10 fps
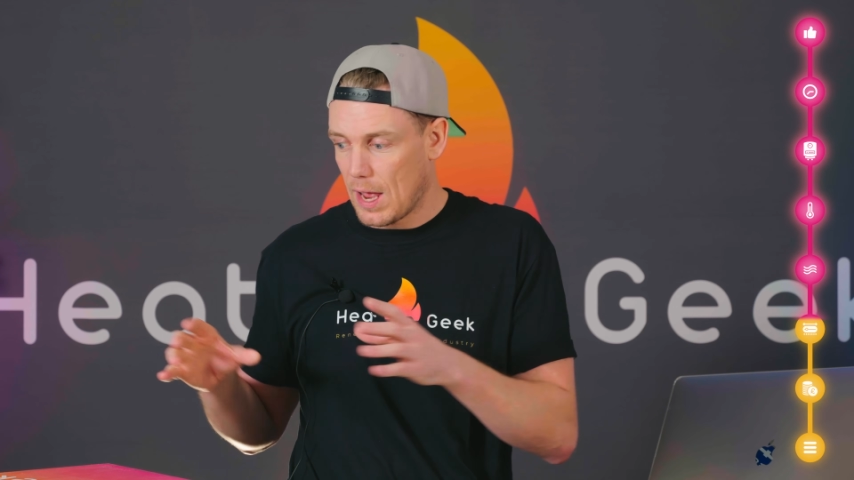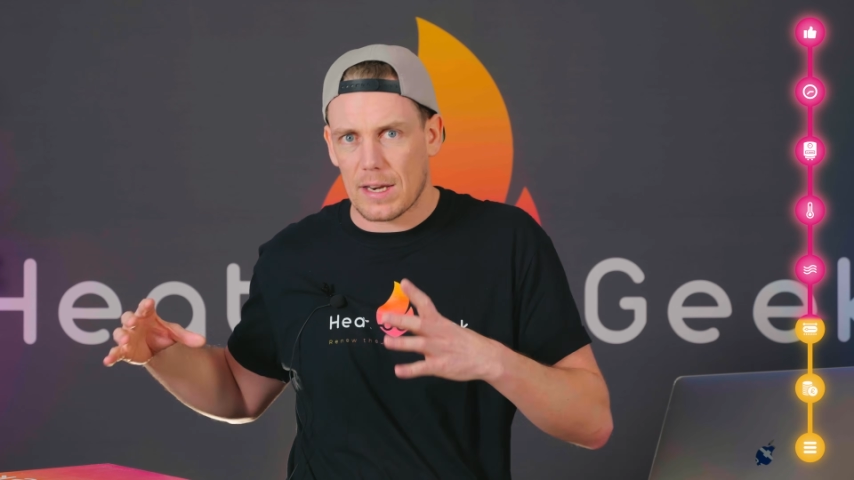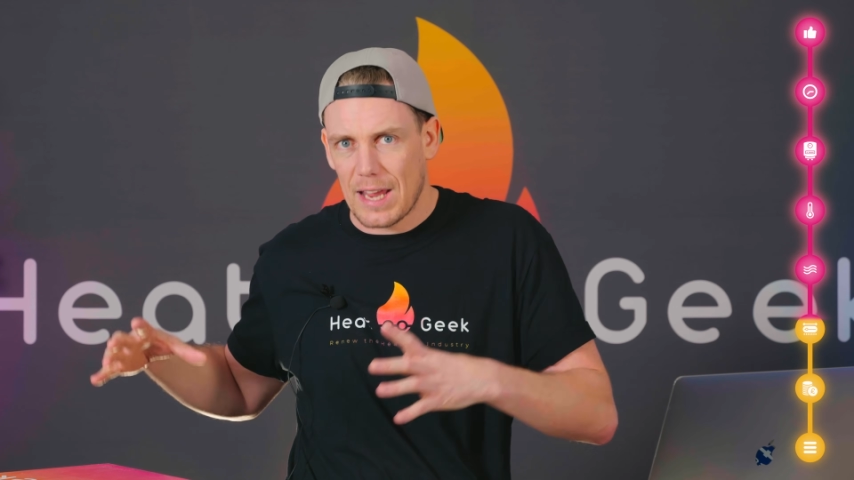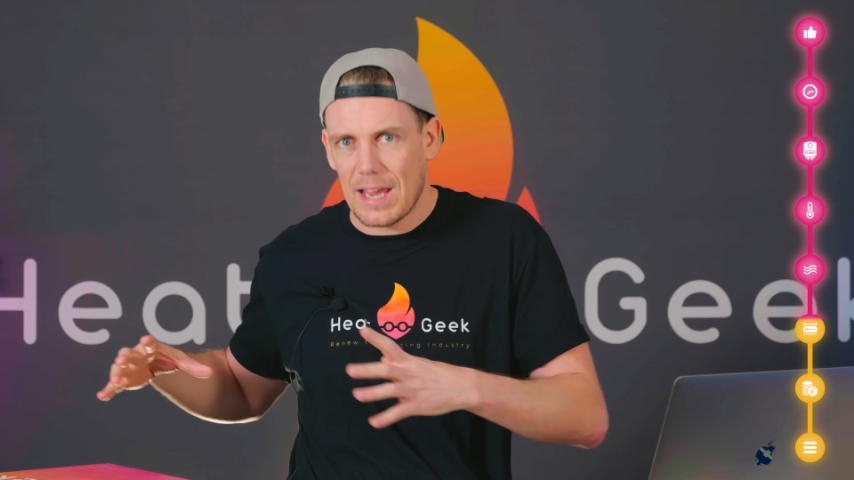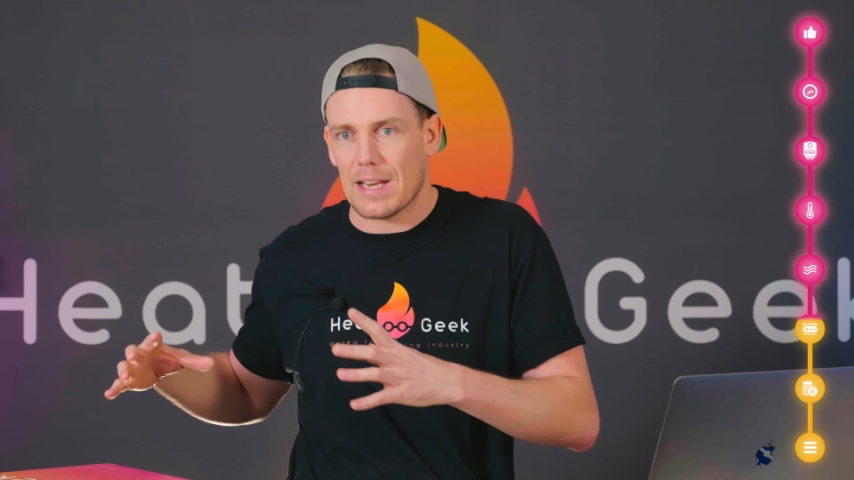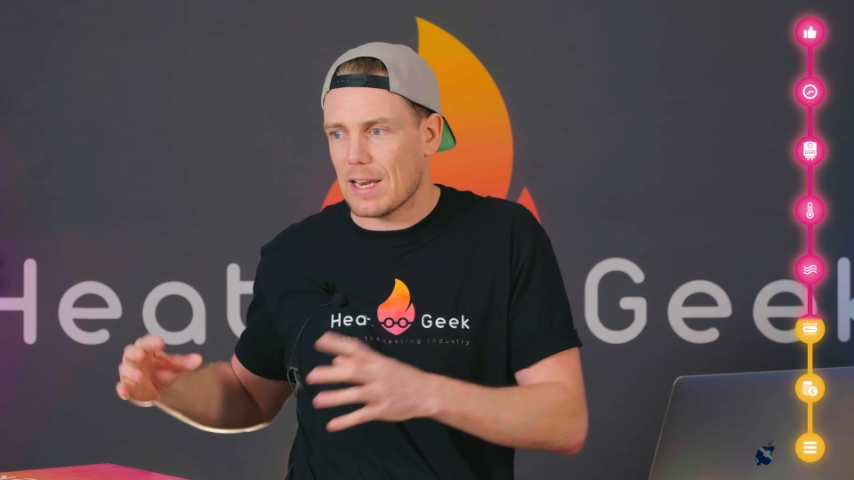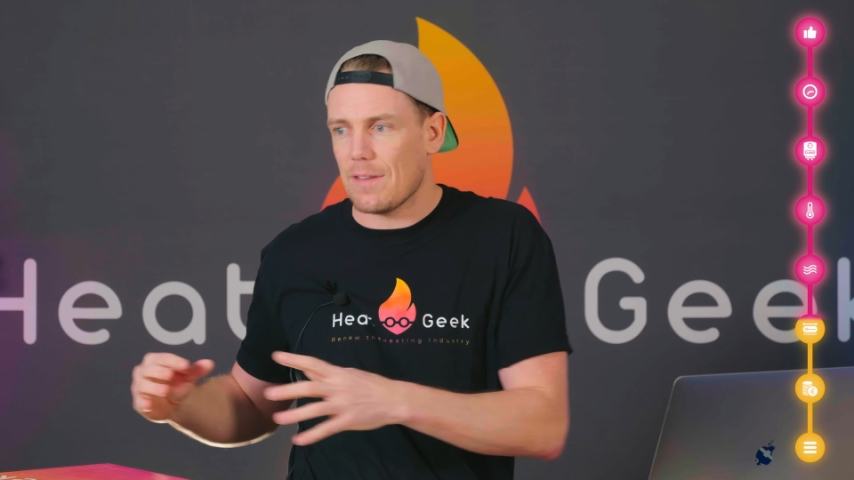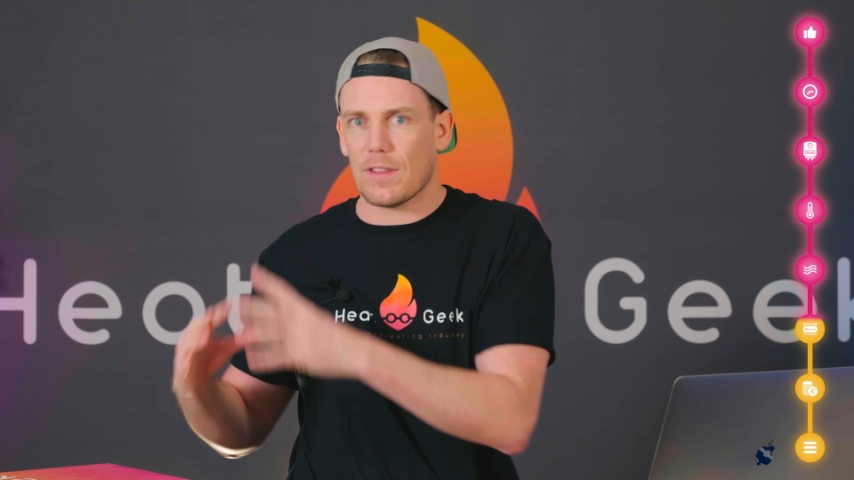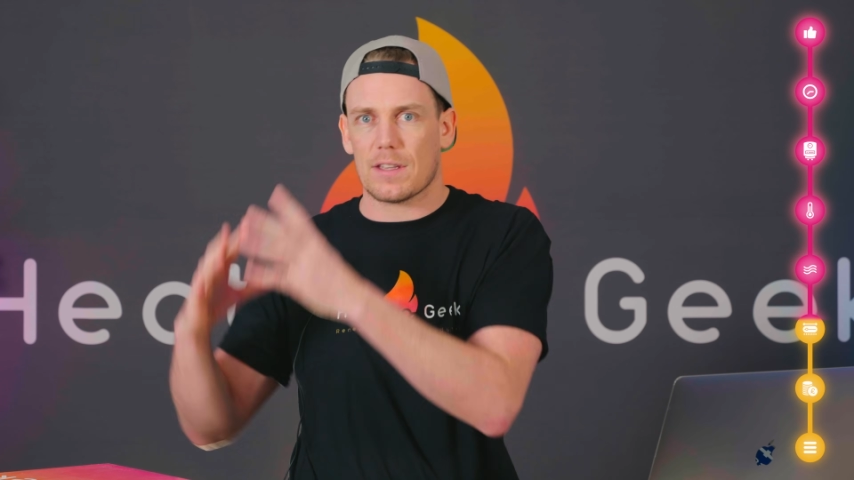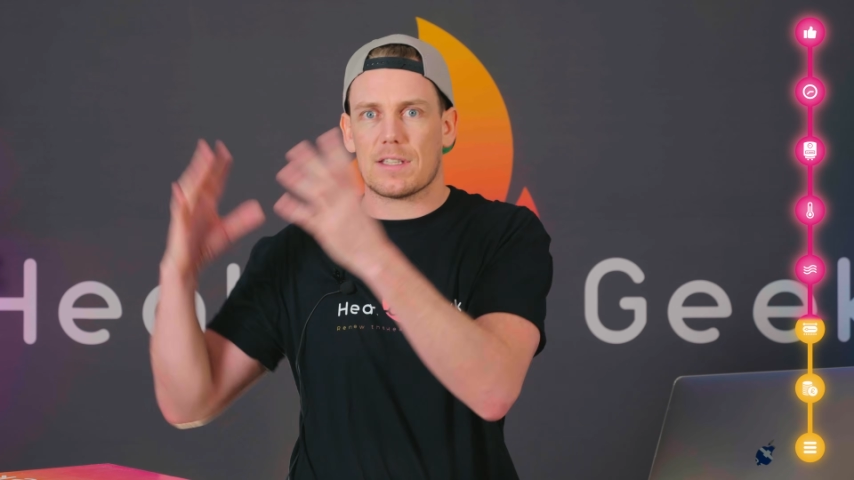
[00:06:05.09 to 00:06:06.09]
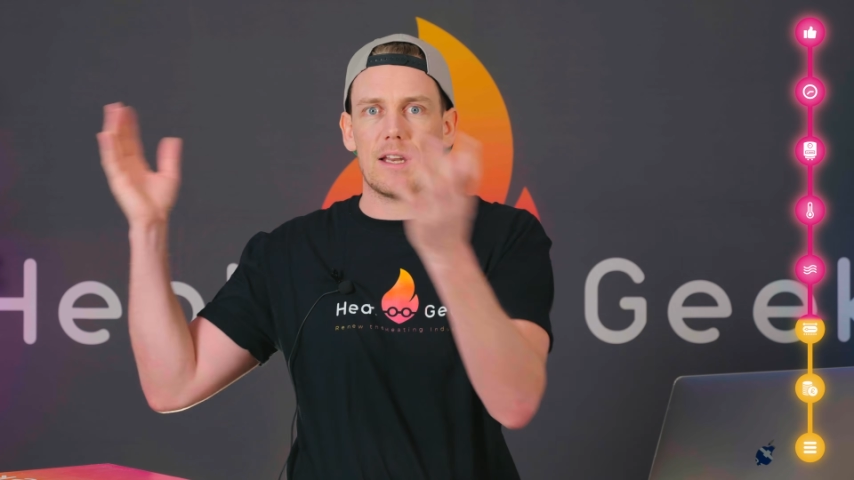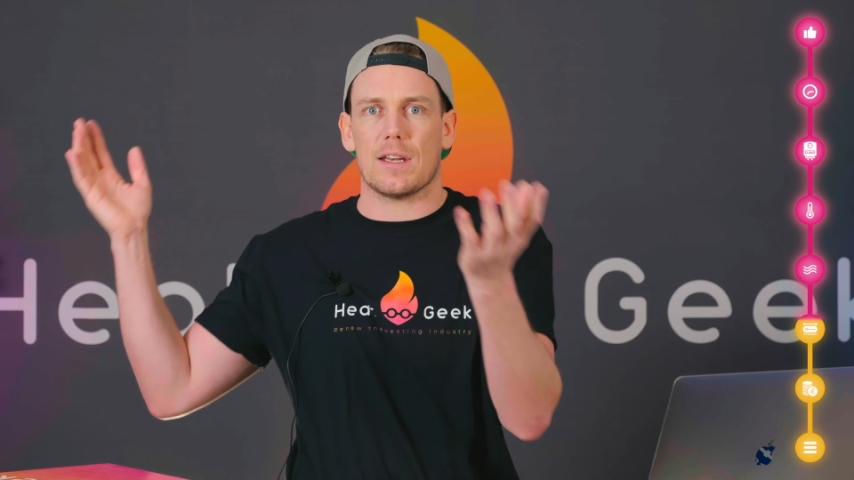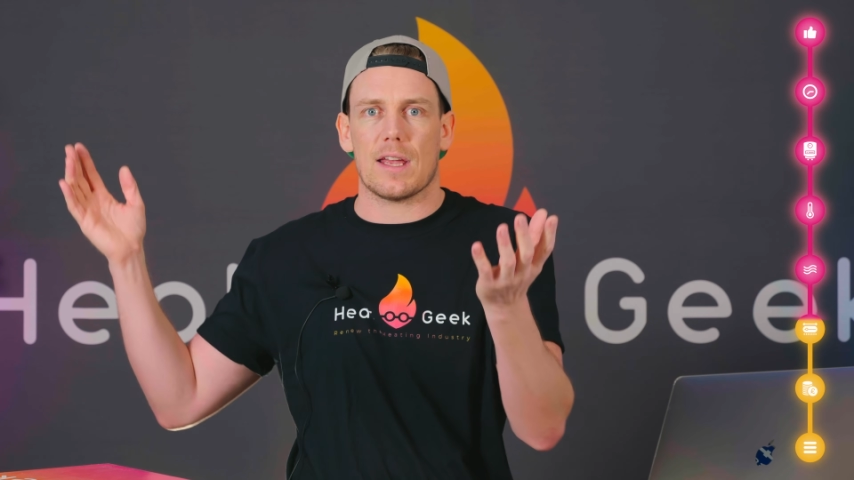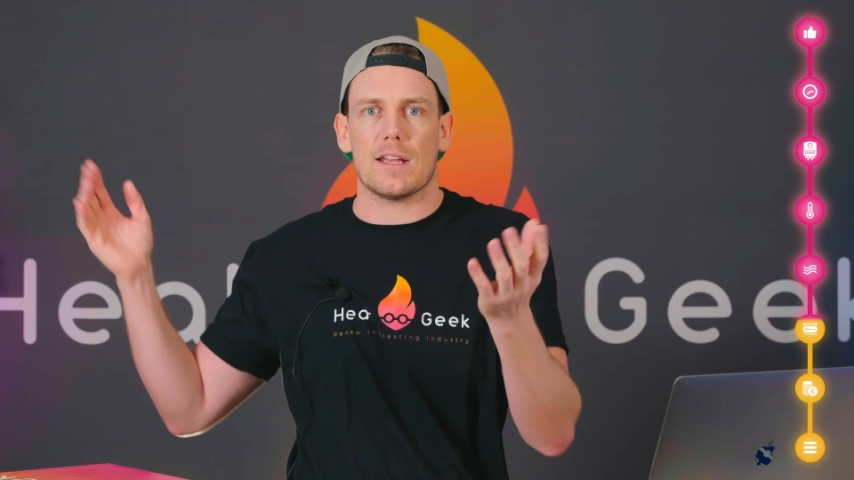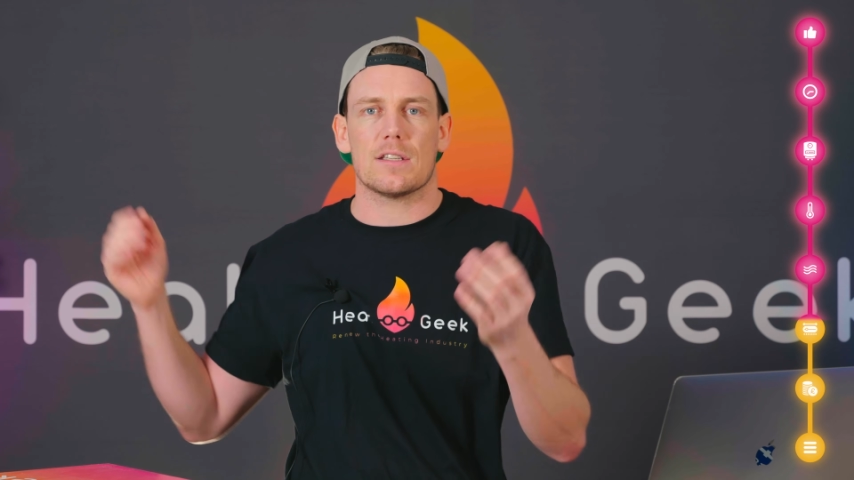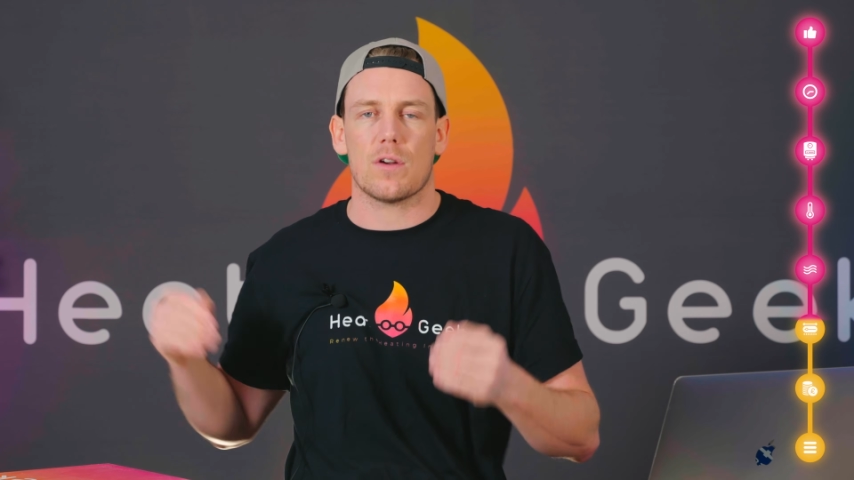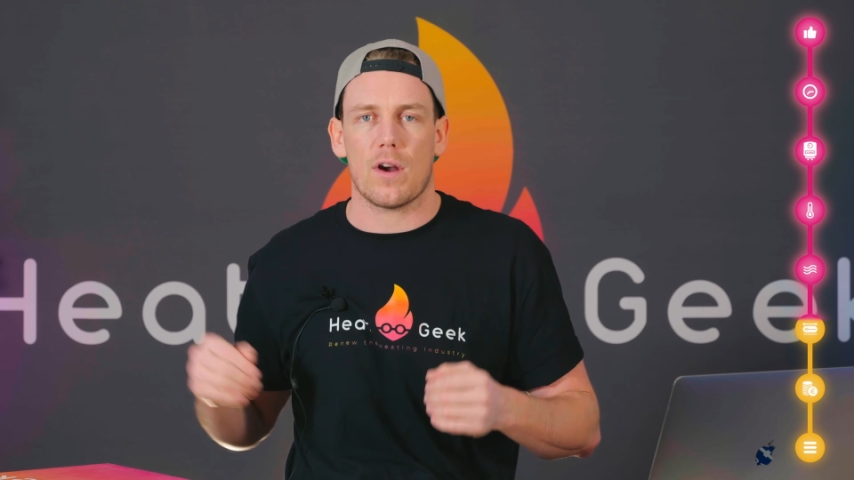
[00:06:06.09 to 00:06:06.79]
and heat leaving the cylinder into